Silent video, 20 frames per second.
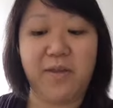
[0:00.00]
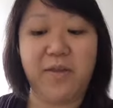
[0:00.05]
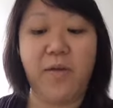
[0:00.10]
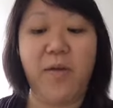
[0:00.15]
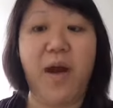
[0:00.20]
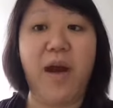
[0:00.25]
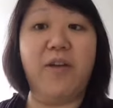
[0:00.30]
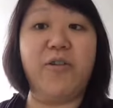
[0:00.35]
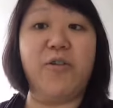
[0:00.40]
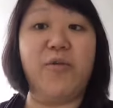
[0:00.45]

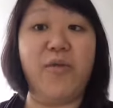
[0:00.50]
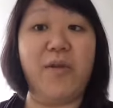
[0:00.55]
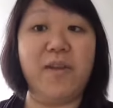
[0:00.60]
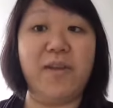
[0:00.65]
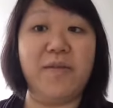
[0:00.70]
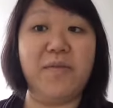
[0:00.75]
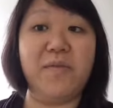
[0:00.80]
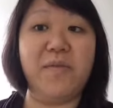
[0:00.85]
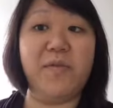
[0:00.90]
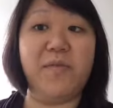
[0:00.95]
their
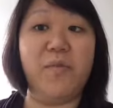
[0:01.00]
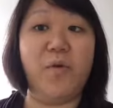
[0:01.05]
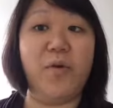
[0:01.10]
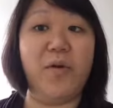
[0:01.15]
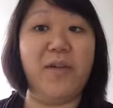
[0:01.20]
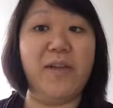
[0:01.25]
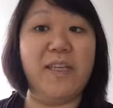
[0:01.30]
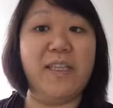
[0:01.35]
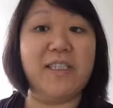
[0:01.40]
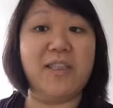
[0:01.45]
algorithms more
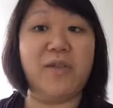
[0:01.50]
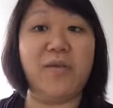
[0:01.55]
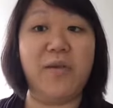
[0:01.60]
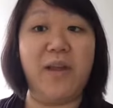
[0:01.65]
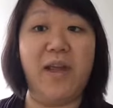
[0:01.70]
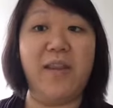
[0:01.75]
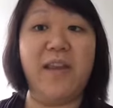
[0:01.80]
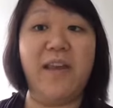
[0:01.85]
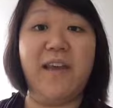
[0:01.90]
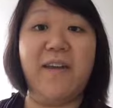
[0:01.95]
or less so
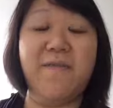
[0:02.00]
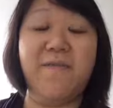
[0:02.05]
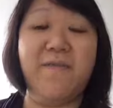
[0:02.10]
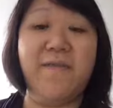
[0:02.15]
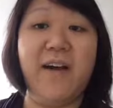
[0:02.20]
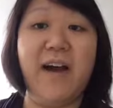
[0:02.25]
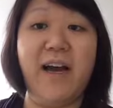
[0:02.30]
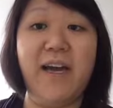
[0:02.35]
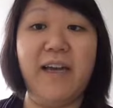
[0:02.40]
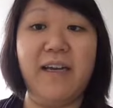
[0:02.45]
that they can
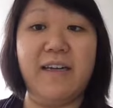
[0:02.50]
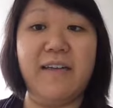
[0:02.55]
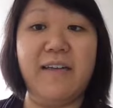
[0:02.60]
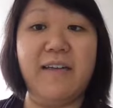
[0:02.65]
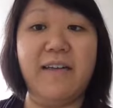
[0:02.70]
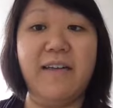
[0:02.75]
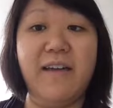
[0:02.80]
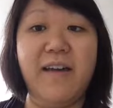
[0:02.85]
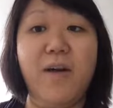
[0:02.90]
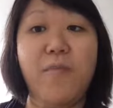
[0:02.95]

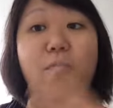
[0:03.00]
find